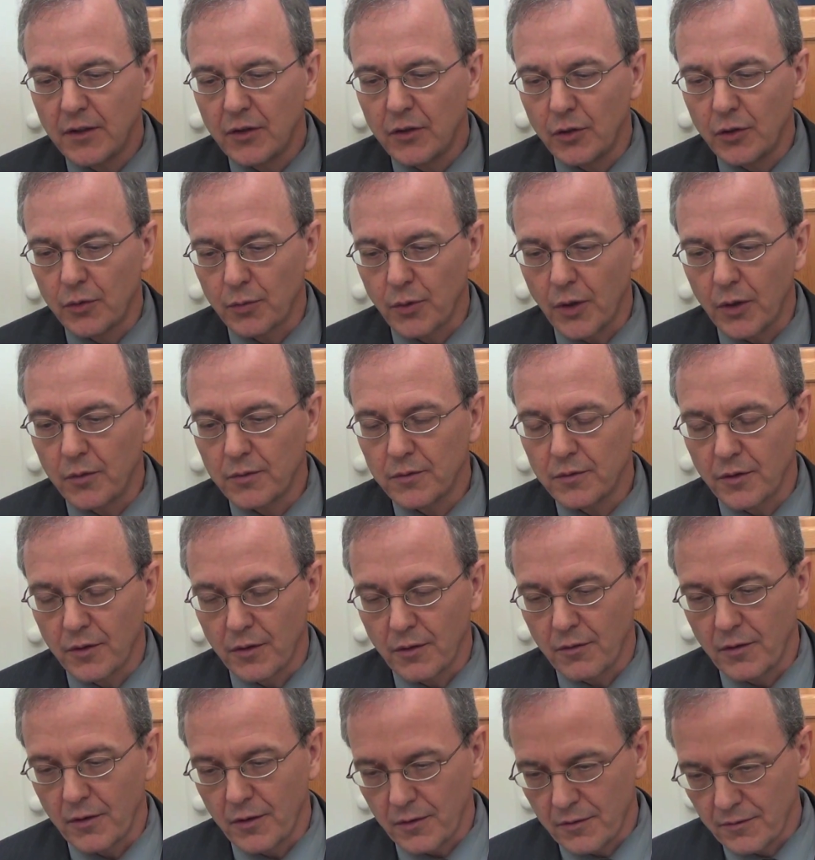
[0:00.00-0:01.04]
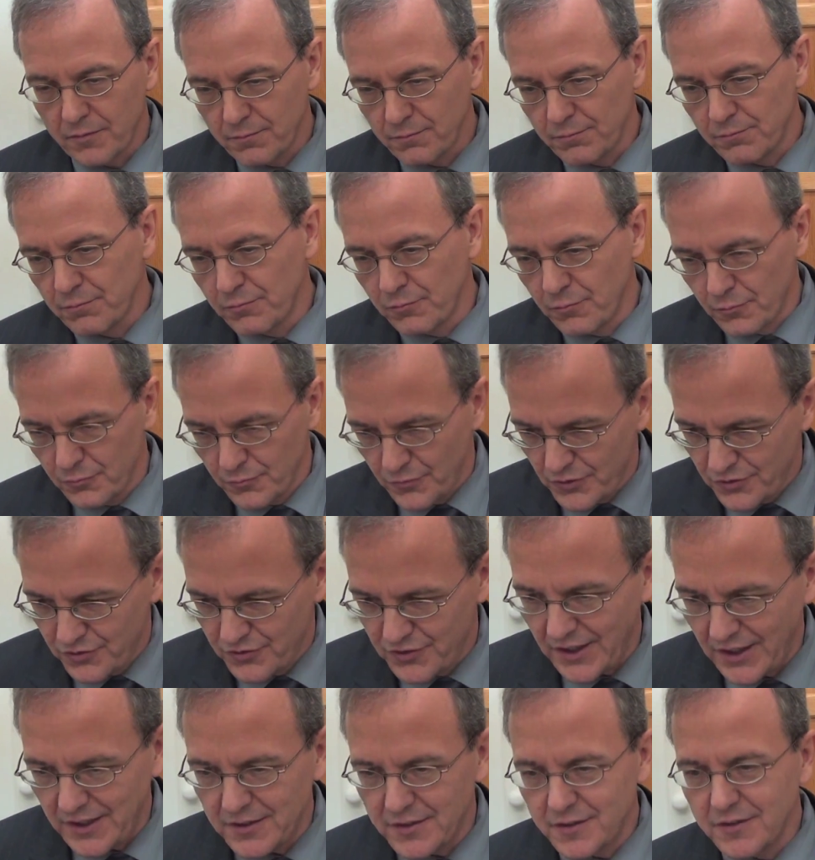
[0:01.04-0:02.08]
who wrote or
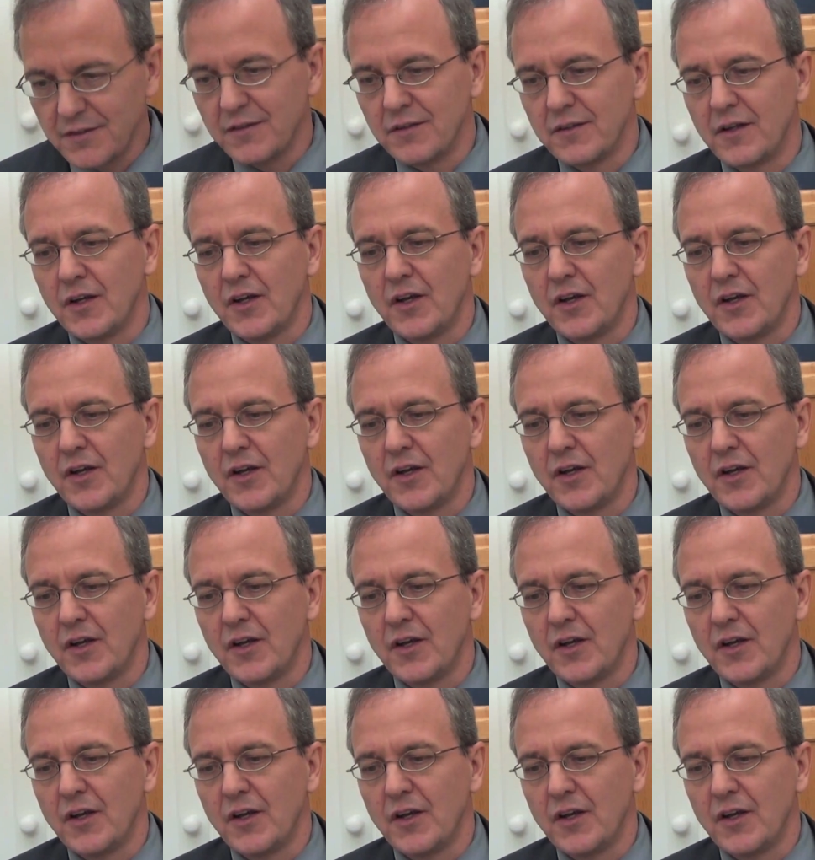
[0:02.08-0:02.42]
stated,